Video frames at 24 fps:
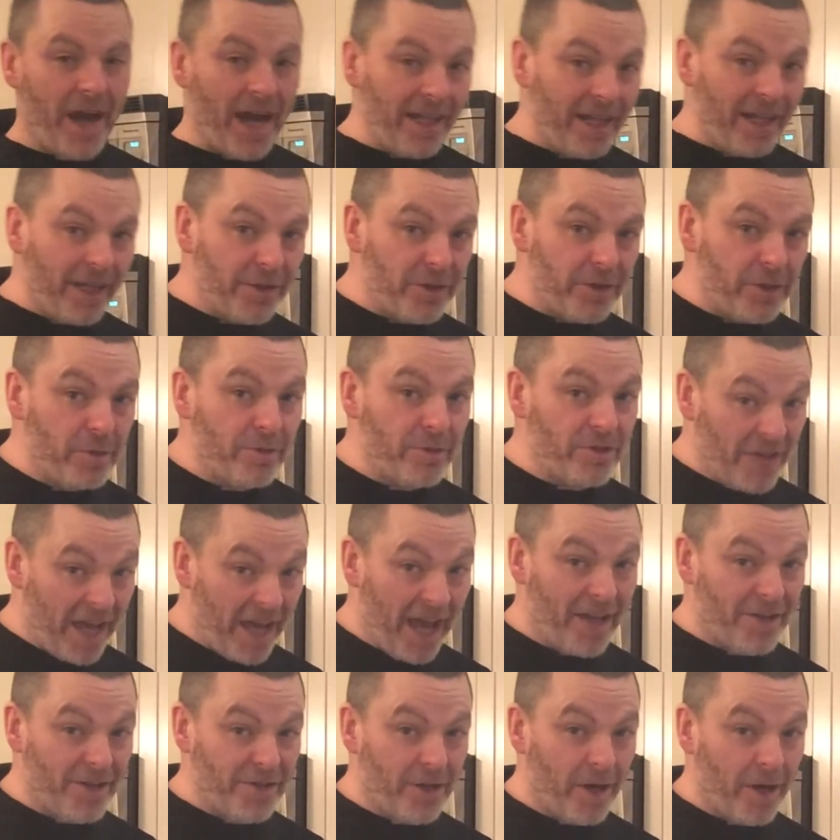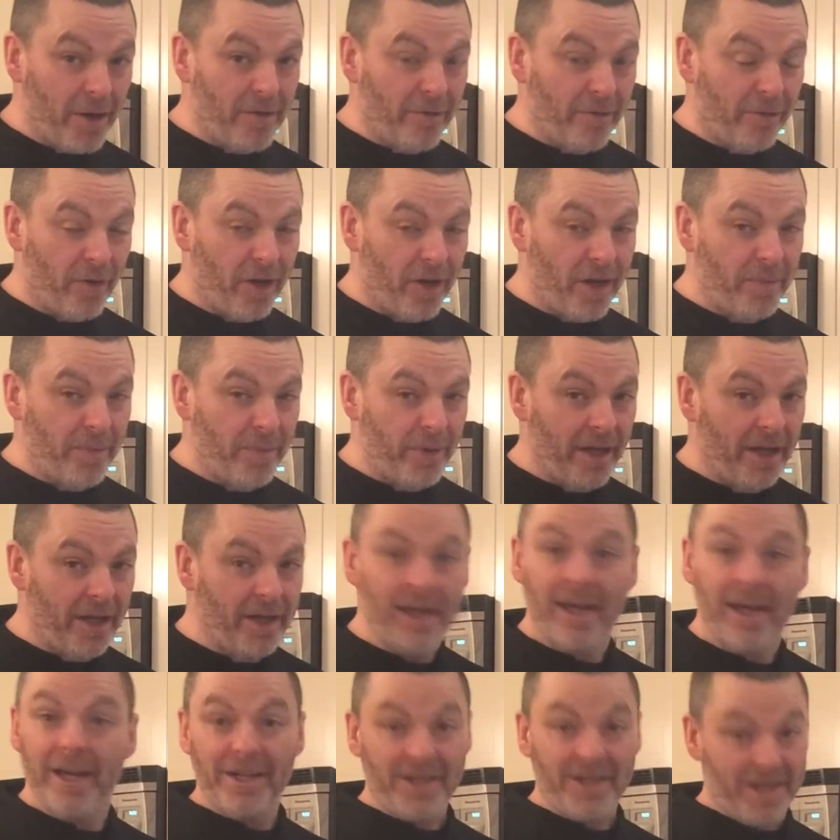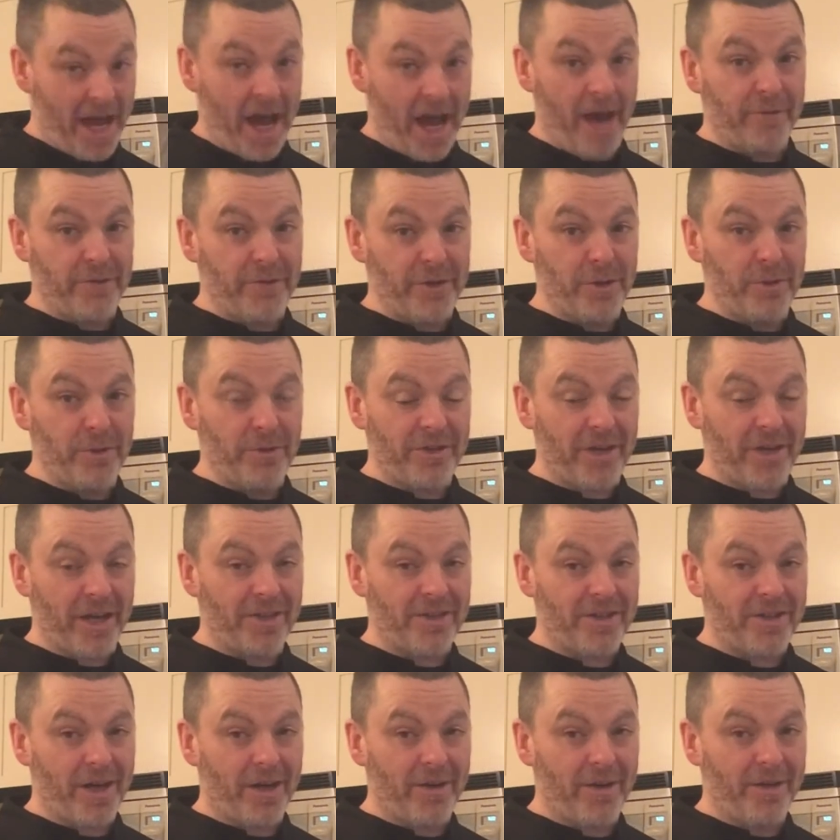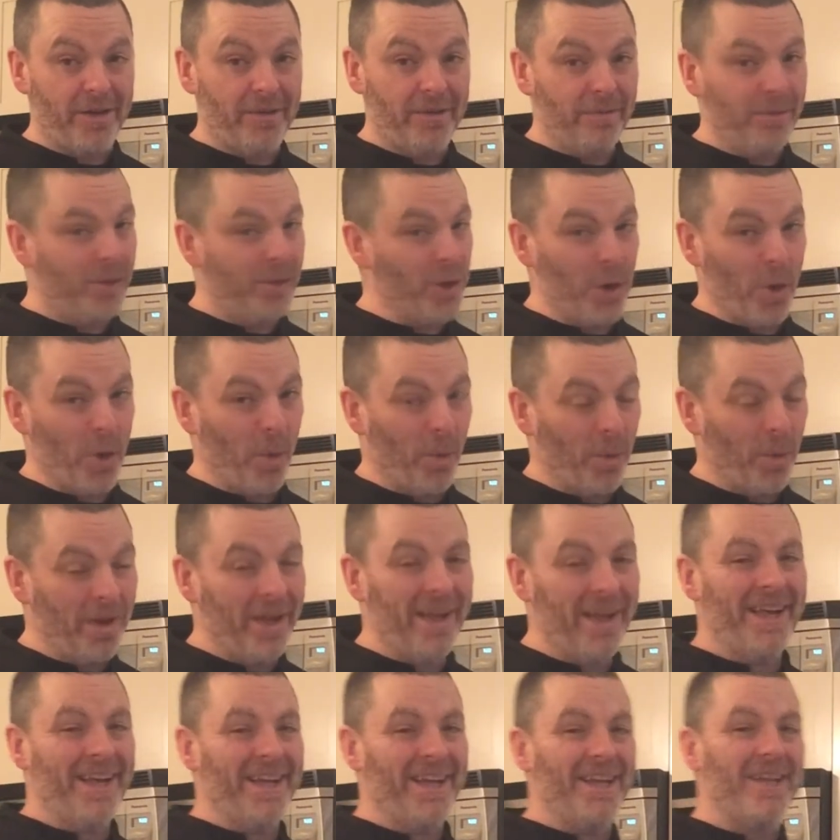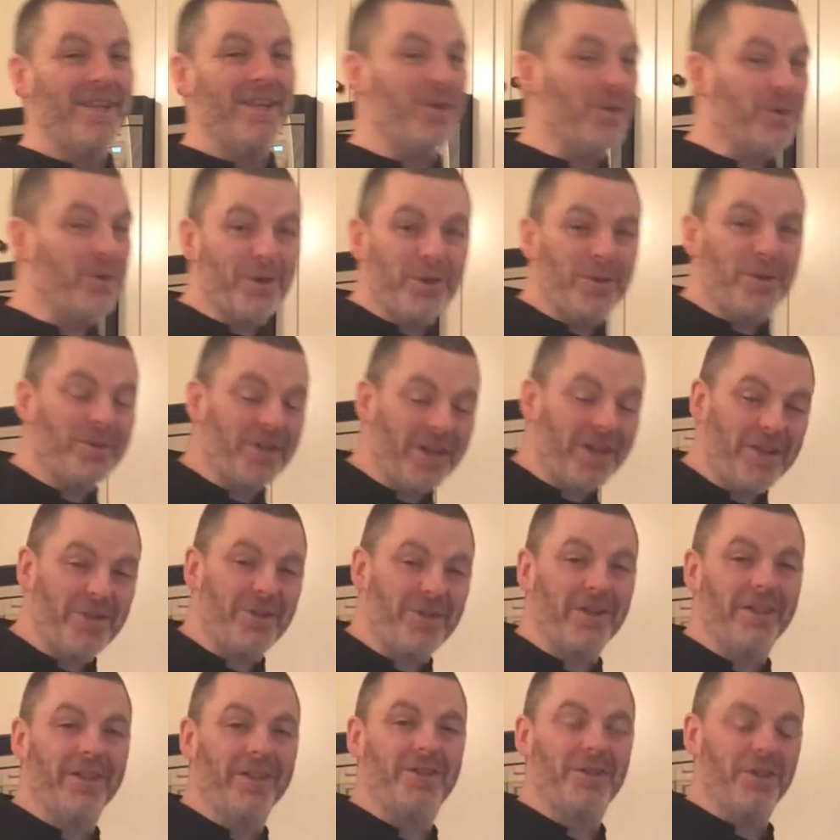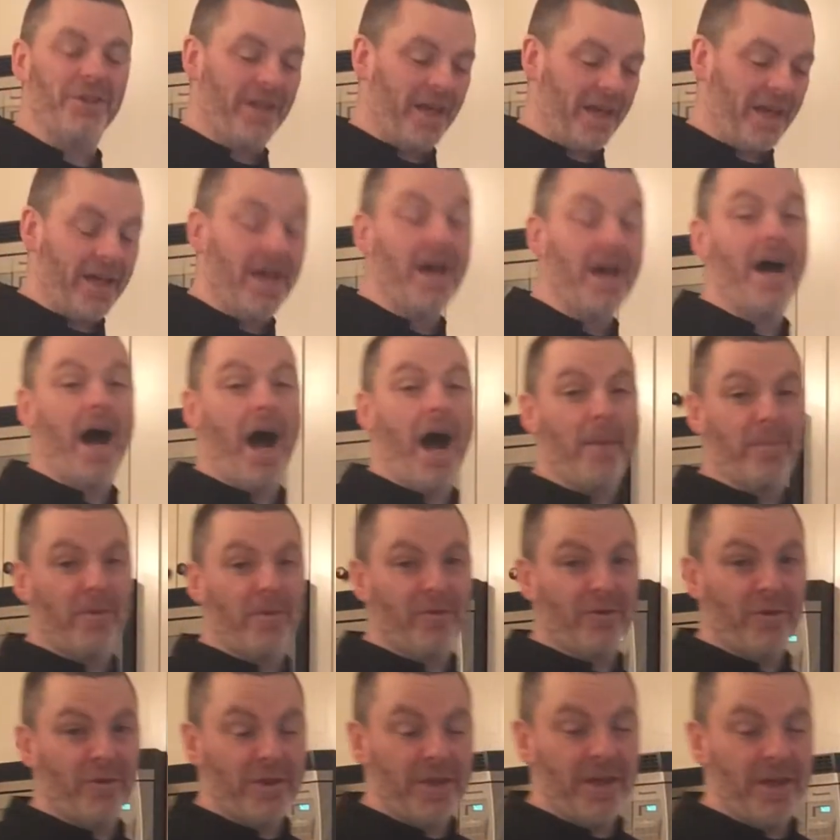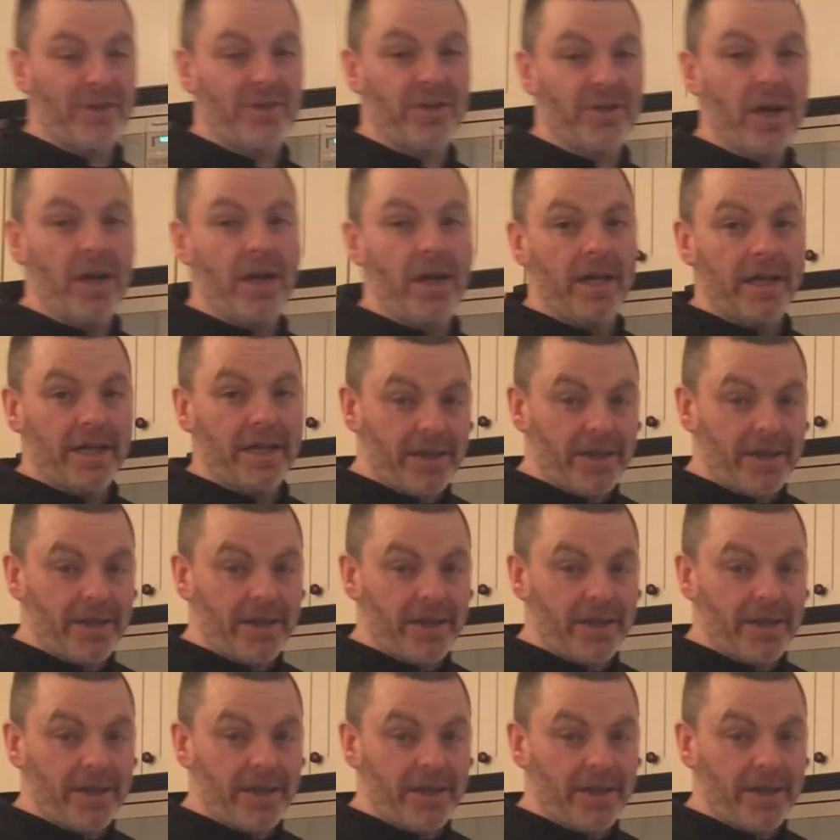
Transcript: I like to use cast iron frying pan. Do you have to use cast iron? No, you can use any skillet you like. I prefer this.